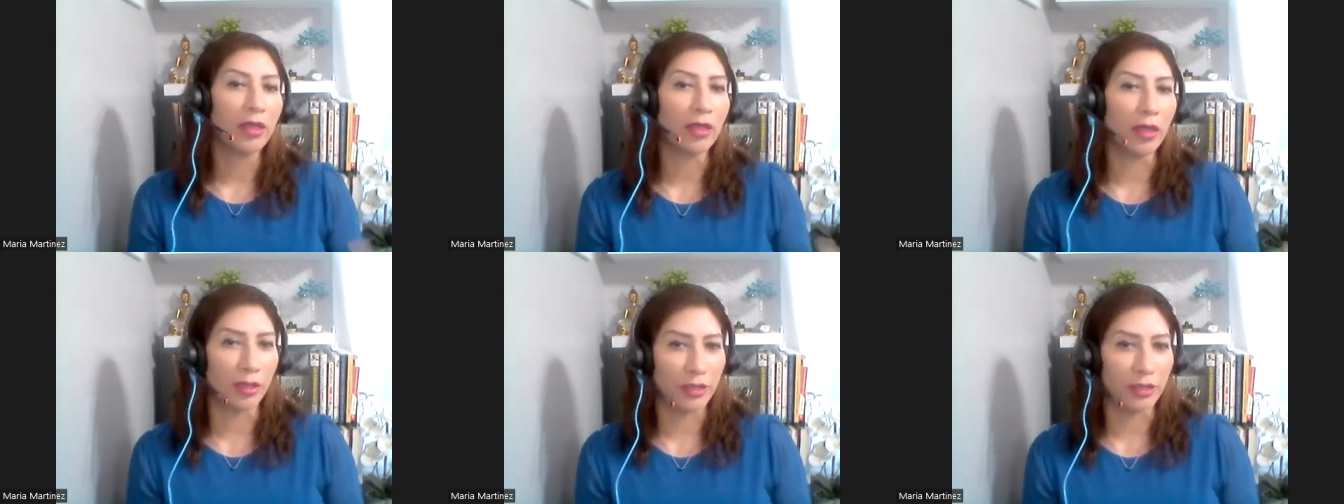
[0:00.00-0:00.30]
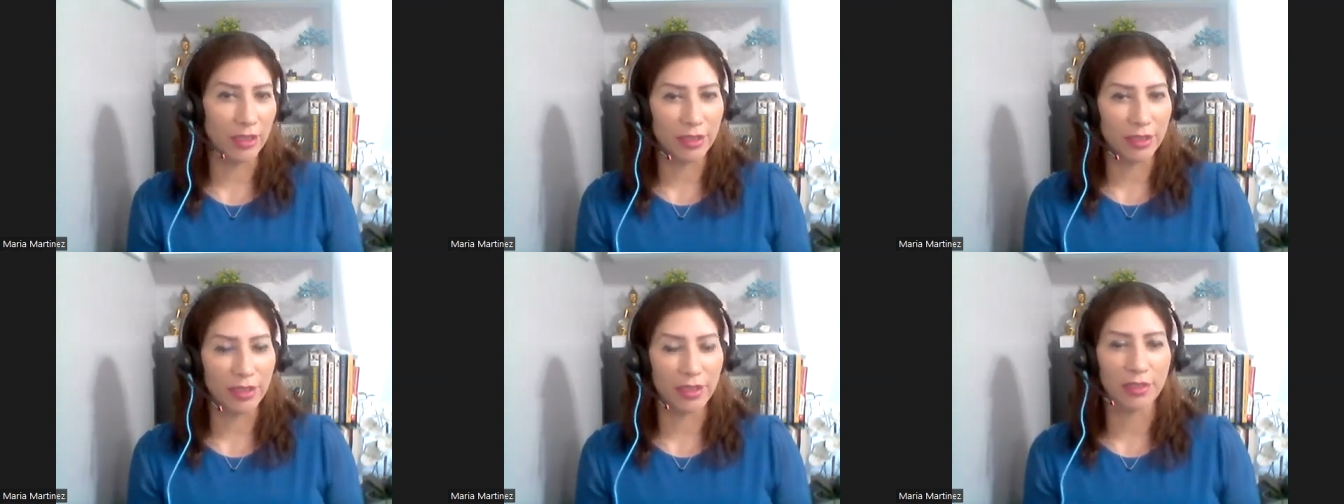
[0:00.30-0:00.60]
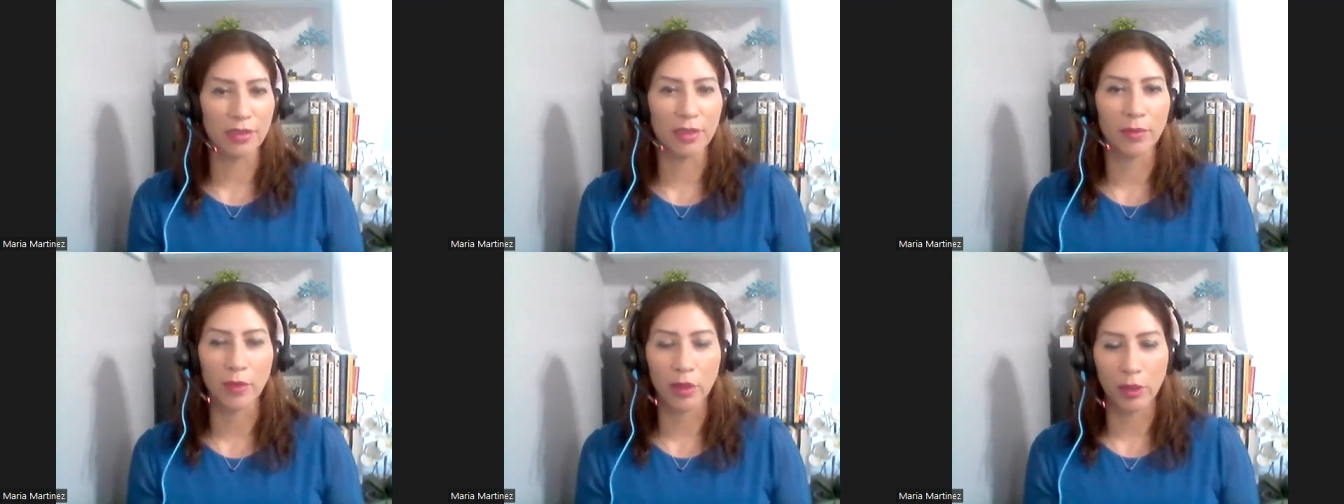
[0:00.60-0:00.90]

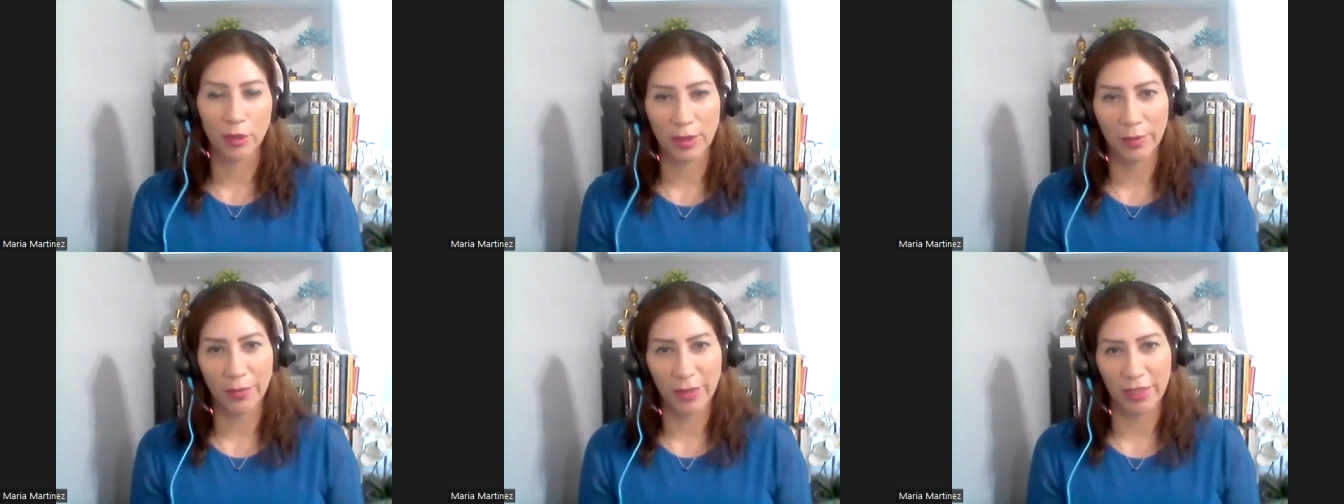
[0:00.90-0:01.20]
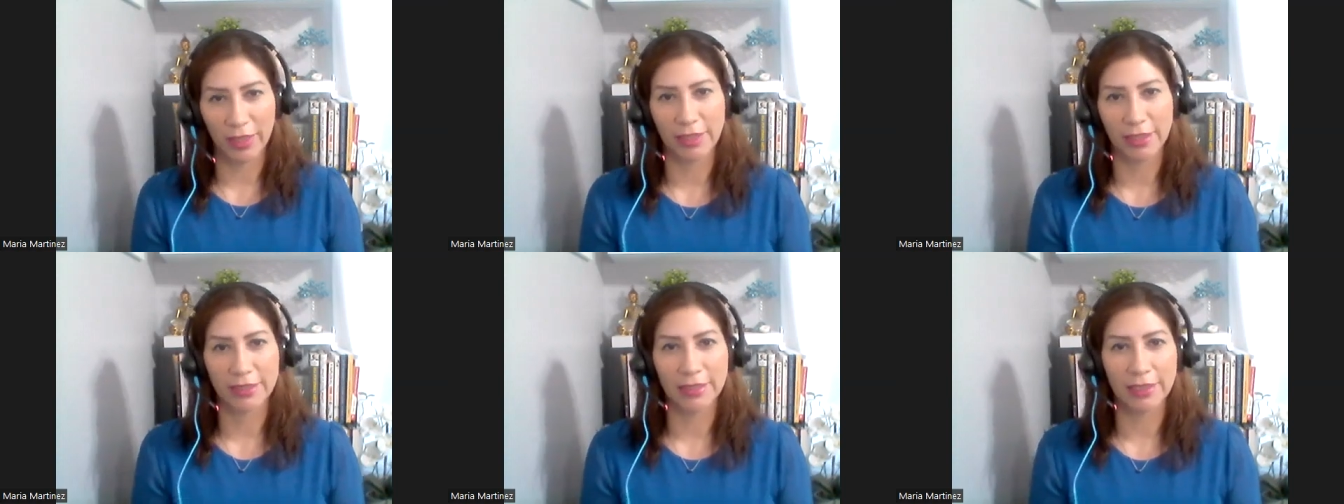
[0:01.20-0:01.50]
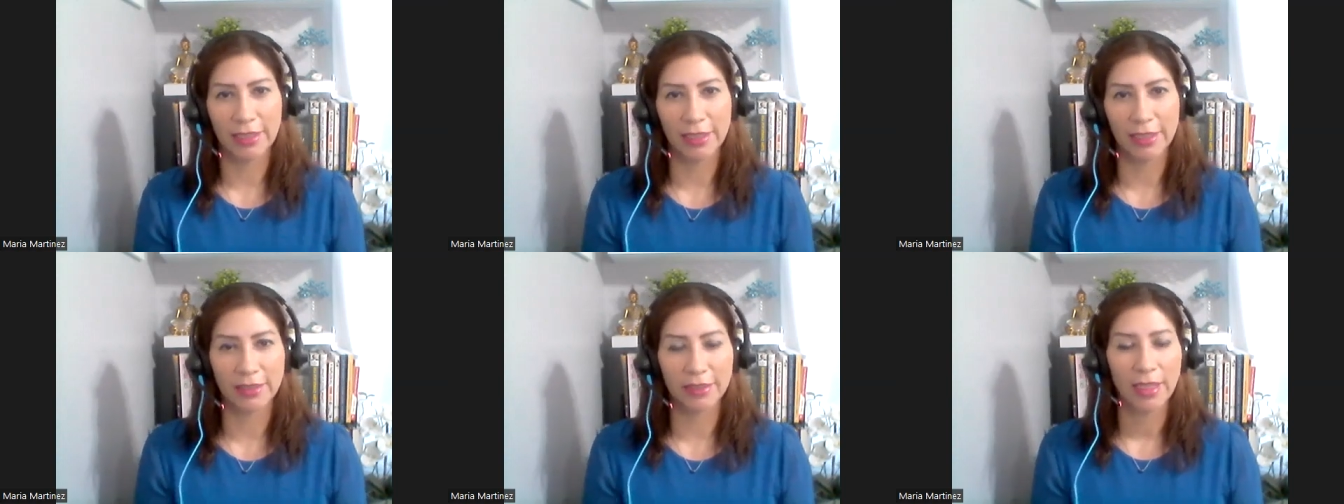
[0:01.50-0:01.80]
narcissism,
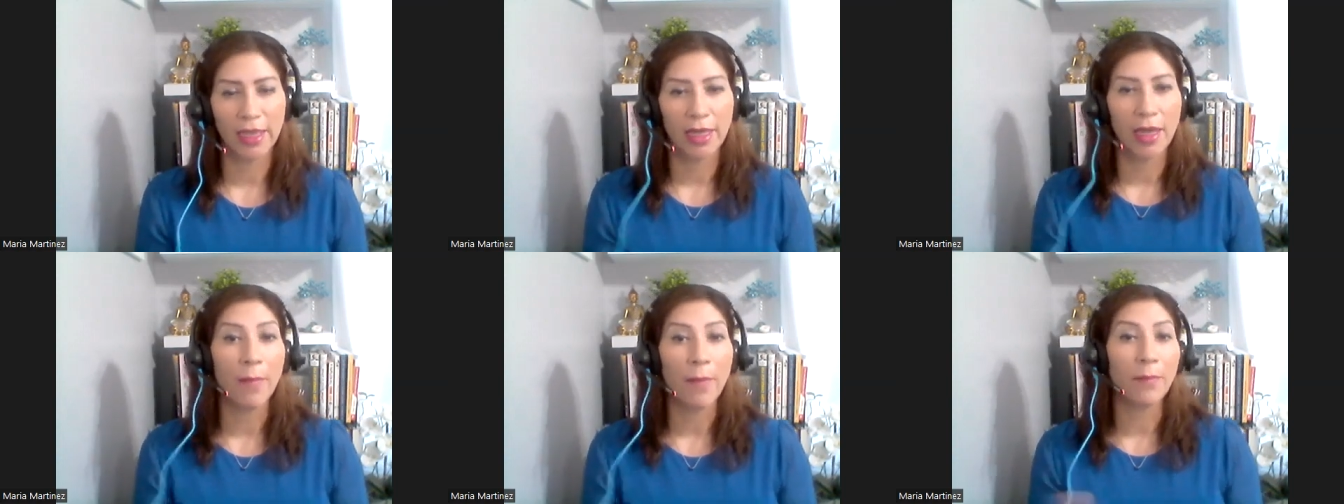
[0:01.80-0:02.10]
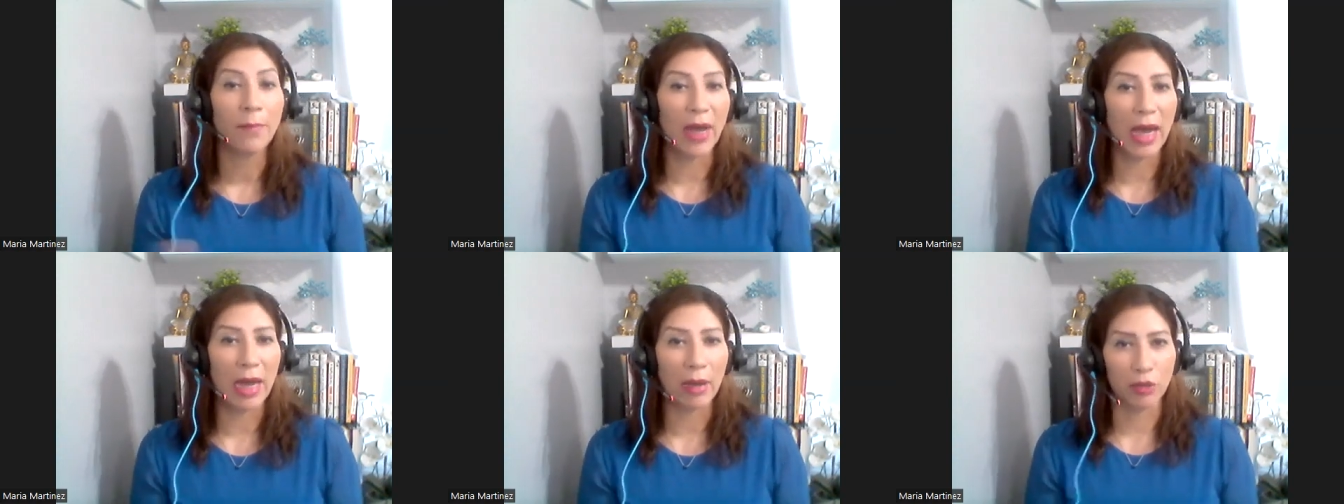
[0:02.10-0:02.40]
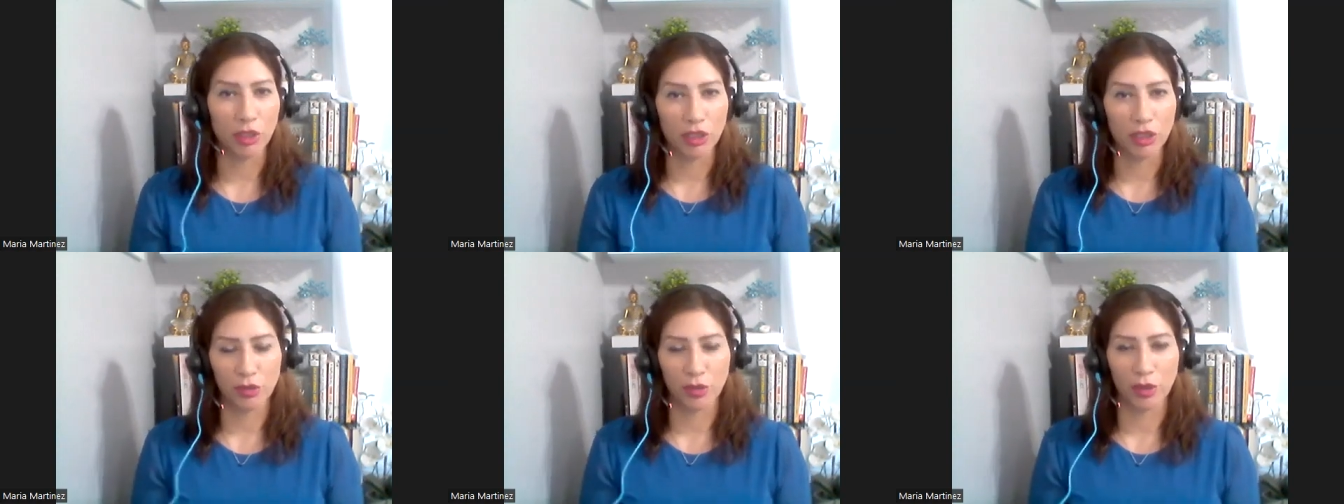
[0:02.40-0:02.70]
codependencies,
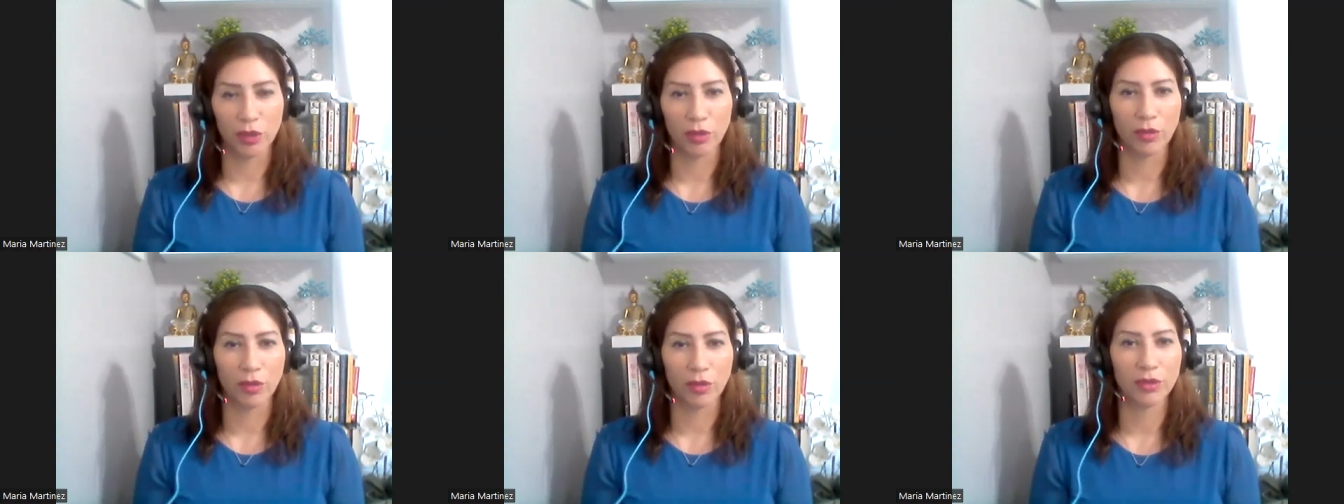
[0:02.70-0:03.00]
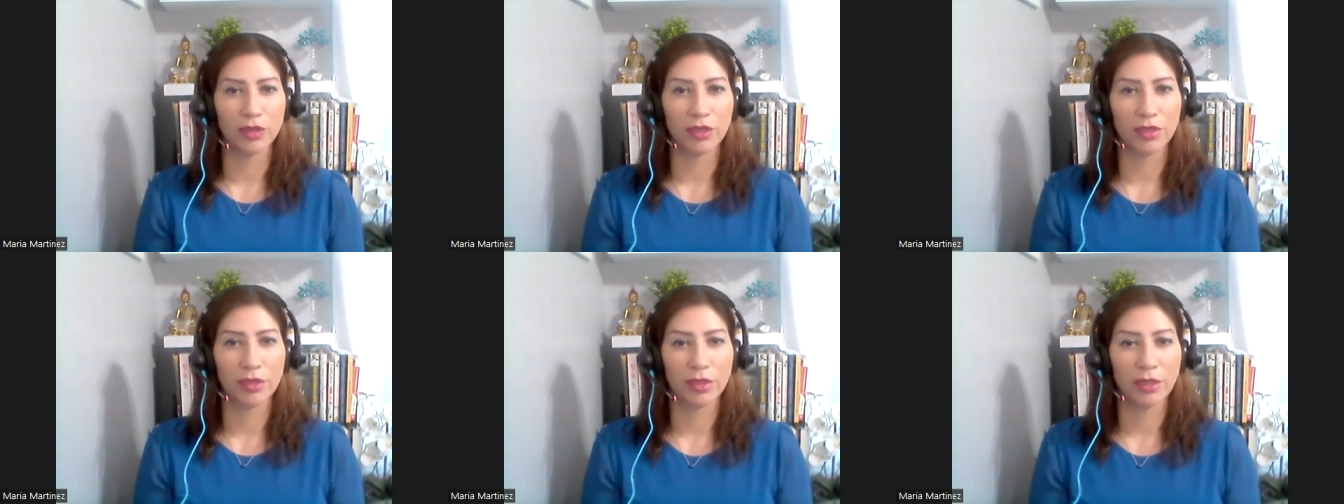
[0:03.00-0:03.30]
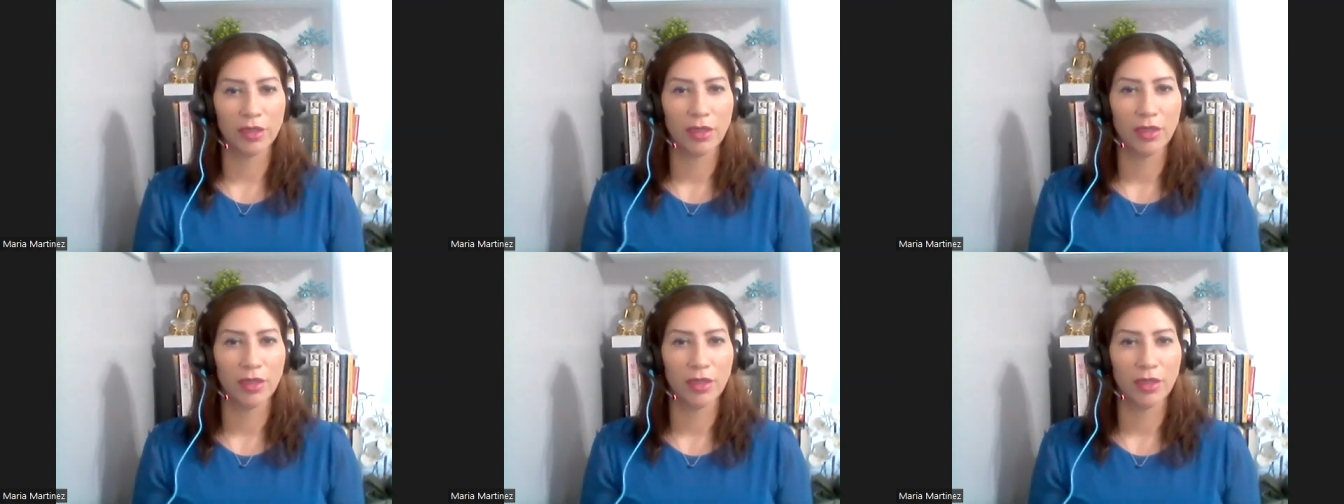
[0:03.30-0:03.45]
power struggles.